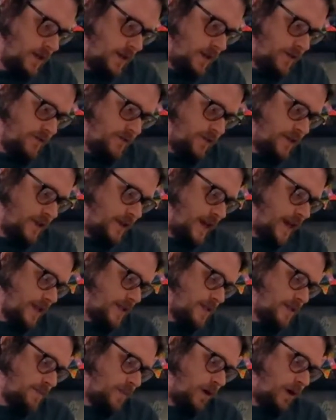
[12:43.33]
for the
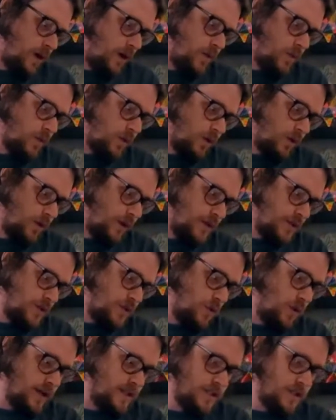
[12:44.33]
next part, we're going
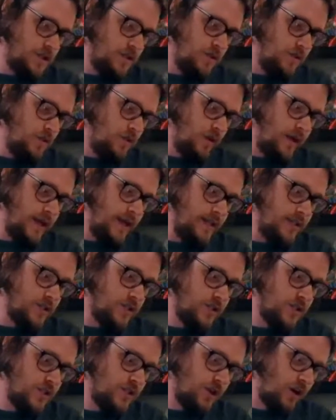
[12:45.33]
to want to
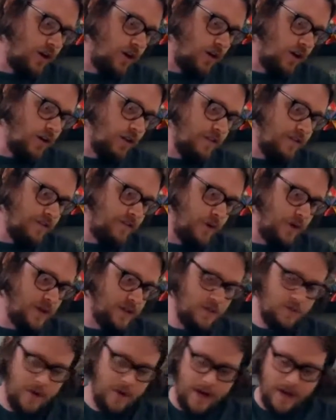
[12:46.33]
install the
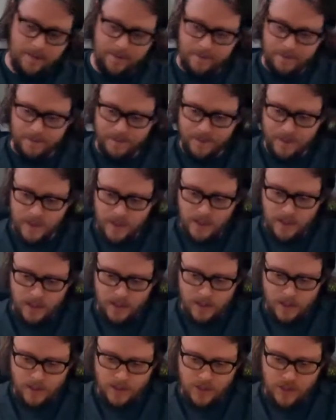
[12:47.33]
focus ramp.
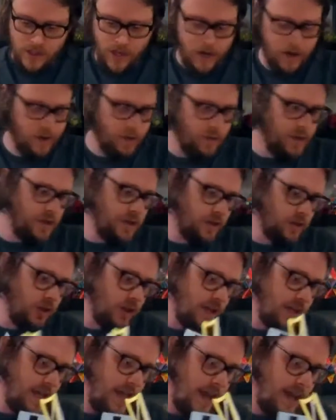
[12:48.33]
So when you're
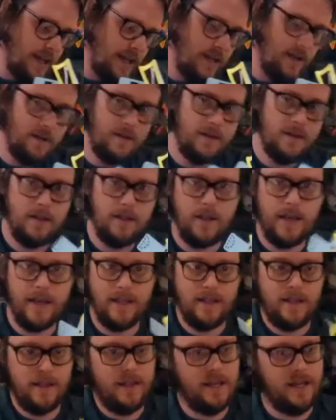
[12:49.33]
looking at it
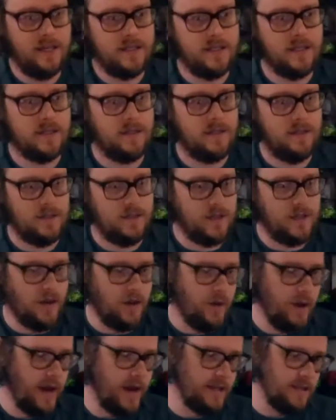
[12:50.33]
like this,
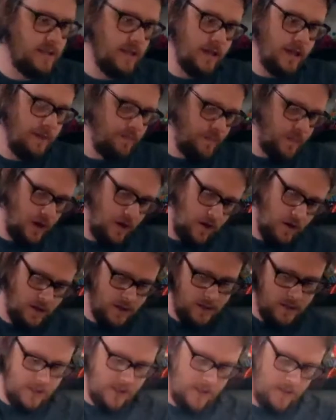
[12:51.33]
so heads up, or
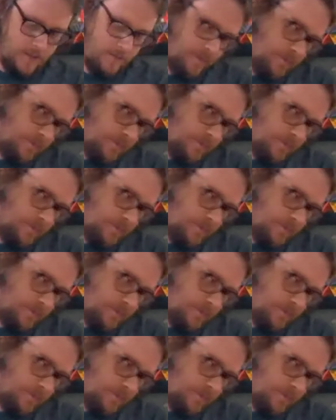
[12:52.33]
let's see,